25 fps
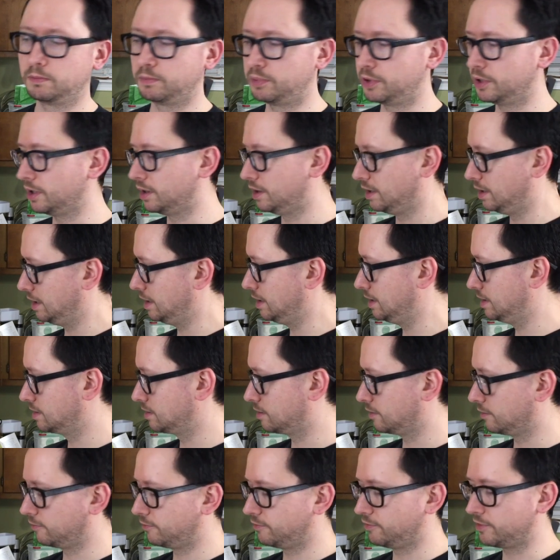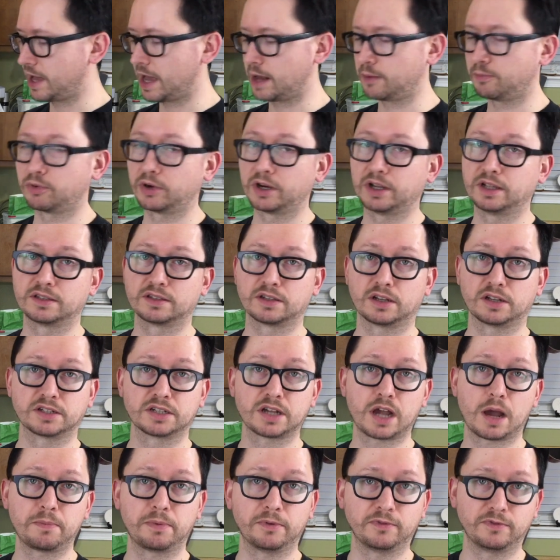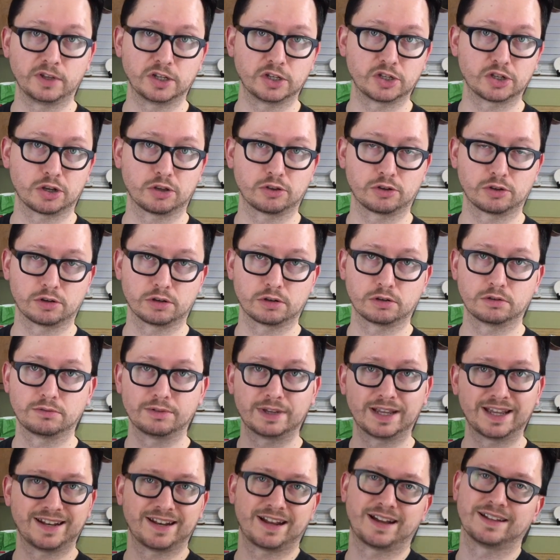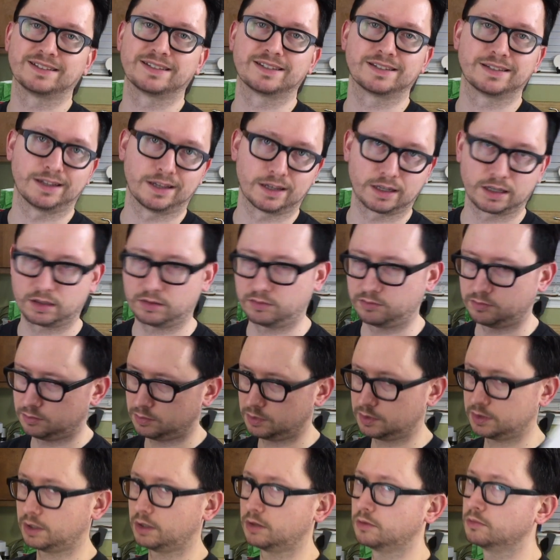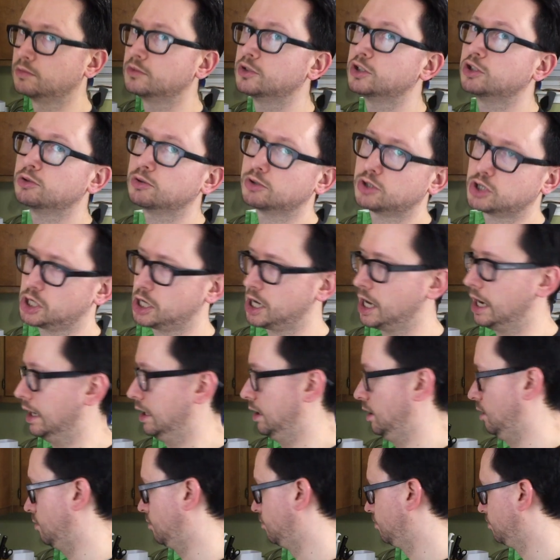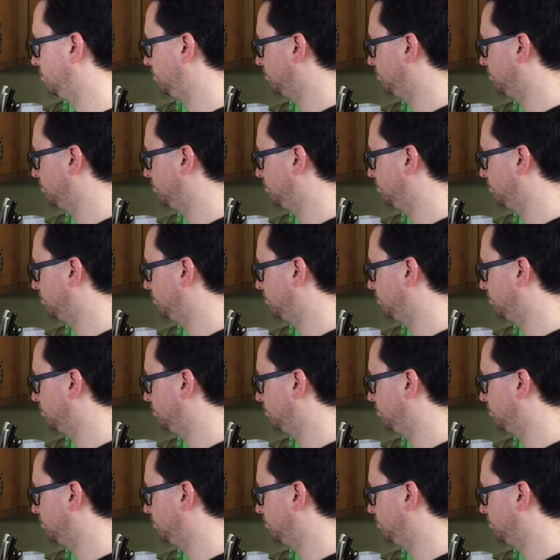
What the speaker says: put these flatbreads on top of each other and not stick. So do what you got to do.